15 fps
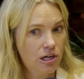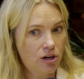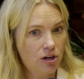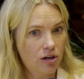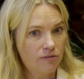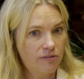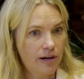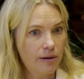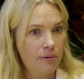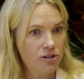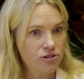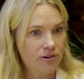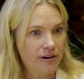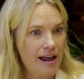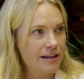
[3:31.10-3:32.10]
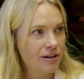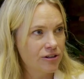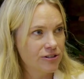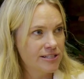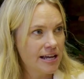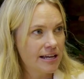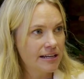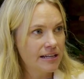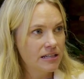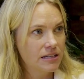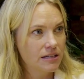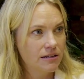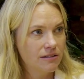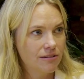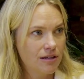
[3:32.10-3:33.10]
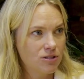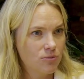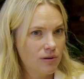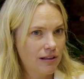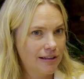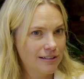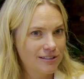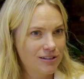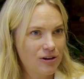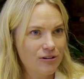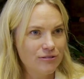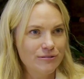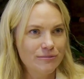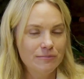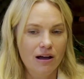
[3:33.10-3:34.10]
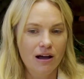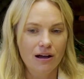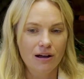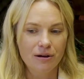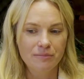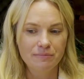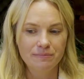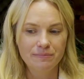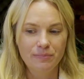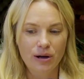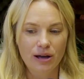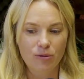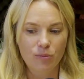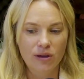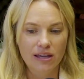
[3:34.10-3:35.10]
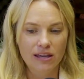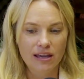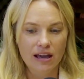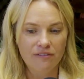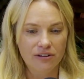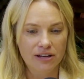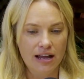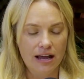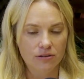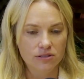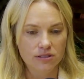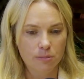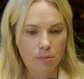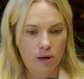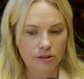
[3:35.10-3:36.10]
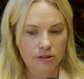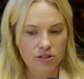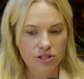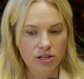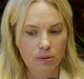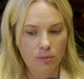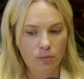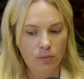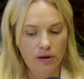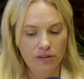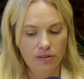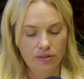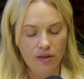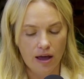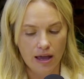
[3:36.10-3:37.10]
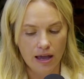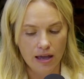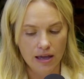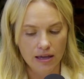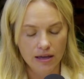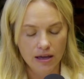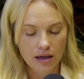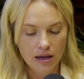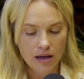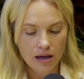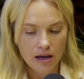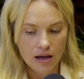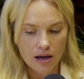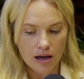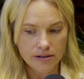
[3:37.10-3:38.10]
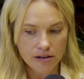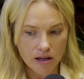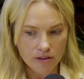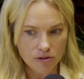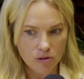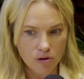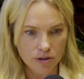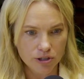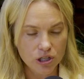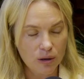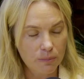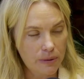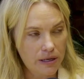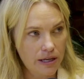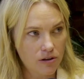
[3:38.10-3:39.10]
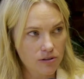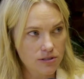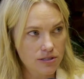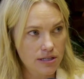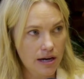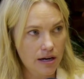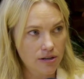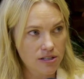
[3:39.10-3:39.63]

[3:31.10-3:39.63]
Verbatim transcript: are very much our anchor tenant, as we like to call them. Um, but we have announced a partnership with a another launch company called Sierra